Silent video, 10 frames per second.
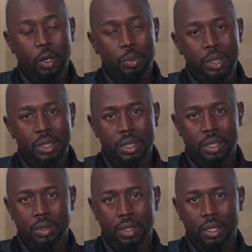the community
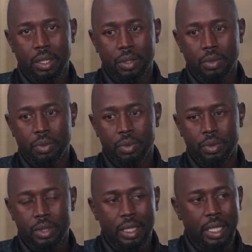
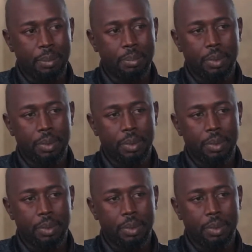setup,